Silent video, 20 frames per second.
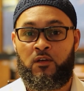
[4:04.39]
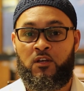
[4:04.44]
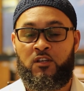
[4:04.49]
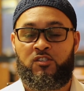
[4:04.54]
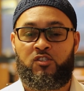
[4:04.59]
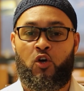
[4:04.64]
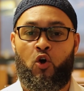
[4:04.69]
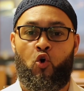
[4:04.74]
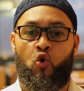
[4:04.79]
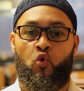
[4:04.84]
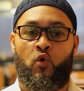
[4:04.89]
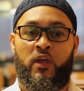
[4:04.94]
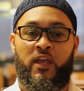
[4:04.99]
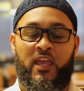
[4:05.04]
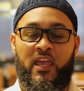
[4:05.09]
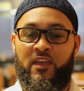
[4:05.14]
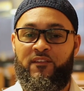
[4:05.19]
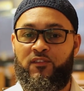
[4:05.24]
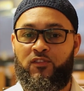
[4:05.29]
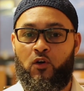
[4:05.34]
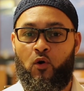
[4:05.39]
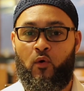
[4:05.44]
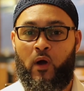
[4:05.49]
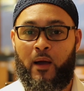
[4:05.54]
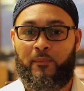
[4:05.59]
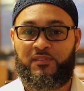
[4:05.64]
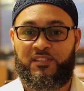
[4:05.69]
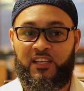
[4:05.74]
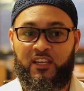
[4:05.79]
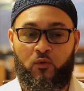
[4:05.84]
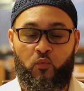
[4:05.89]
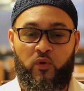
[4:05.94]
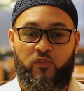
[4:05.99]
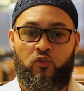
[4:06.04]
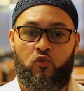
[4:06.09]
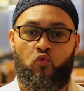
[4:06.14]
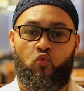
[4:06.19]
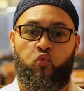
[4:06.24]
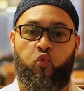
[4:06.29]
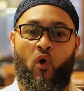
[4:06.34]
So even though I'm sitting
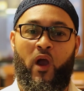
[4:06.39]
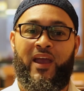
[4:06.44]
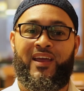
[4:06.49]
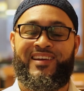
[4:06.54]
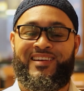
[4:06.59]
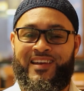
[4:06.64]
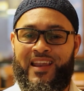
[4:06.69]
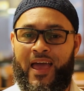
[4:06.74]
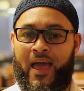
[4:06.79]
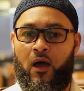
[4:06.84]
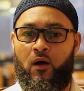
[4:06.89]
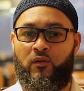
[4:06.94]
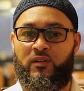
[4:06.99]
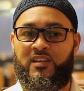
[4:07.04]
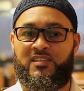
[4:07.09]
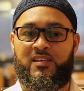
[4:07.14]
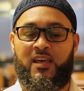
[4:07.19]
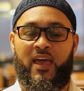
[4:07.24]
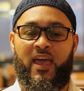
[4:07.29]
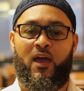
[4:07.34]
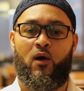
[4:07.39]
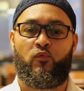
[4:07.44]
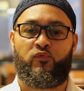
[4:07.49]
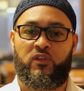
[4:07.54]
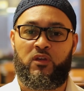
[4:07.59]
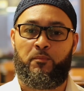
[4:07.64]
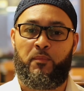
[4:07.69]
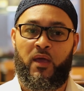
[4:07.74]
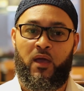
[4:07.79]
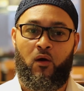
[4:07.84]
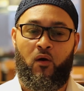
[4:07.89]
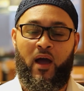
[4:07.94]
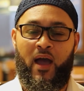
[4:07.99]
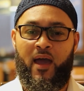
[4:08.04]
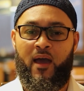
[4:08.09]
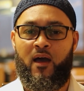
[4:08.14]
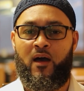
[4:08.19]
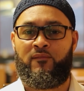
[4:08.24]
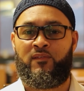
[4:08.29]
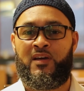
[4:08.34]
with you right now, and as a healthy male, I
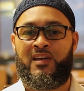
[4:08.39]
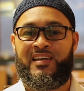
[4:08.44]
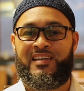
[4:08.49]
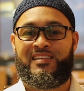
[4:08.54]
have